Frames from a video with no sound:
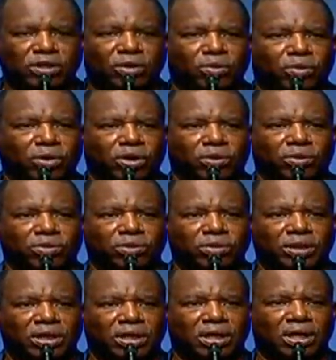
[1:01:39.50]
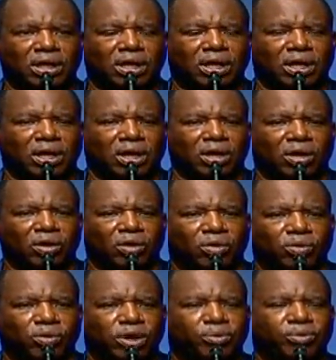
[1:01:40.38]
your word.
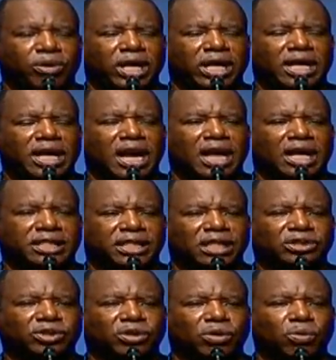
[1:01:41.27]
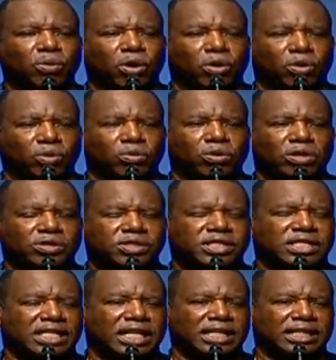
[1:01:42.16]
We pray, God, that your word will
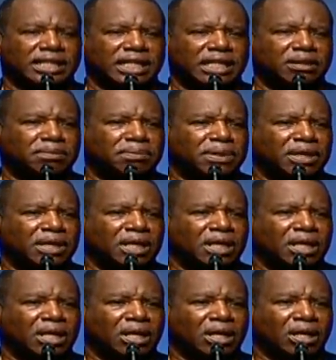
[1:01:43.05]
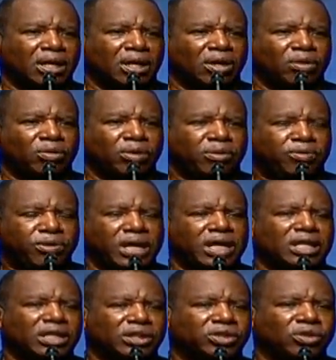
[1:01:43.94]
sink deep. We
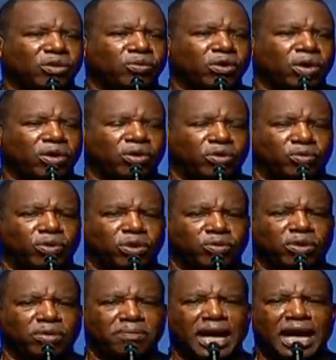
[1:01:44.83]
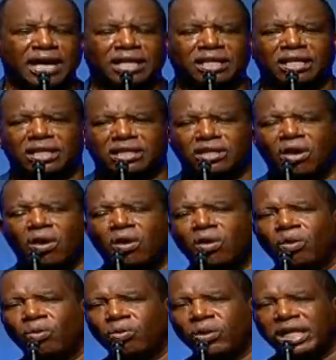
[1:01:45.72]
pray that your word would remind us
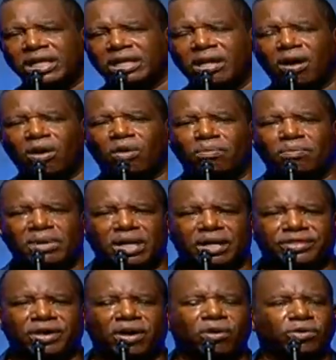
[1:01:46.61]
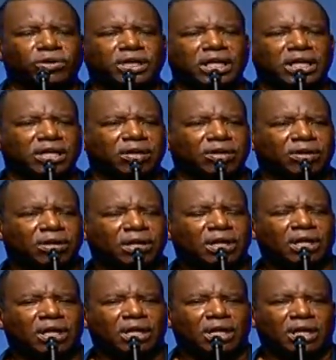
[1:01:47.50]
all week, all month, all year
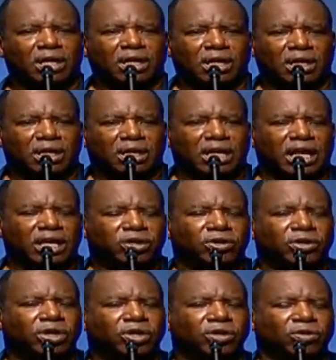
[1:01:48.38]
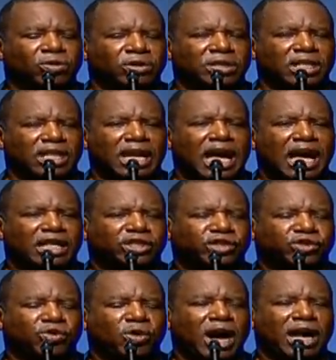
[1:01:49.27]
that you're using
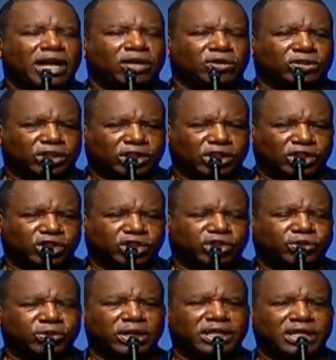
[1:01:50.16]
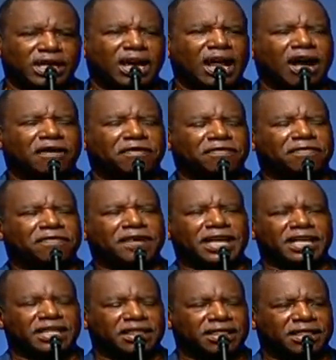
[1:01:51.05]
our trials to strengthen our
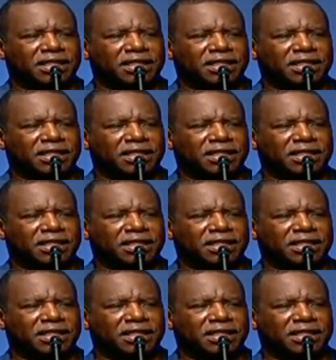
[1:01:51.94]
faith,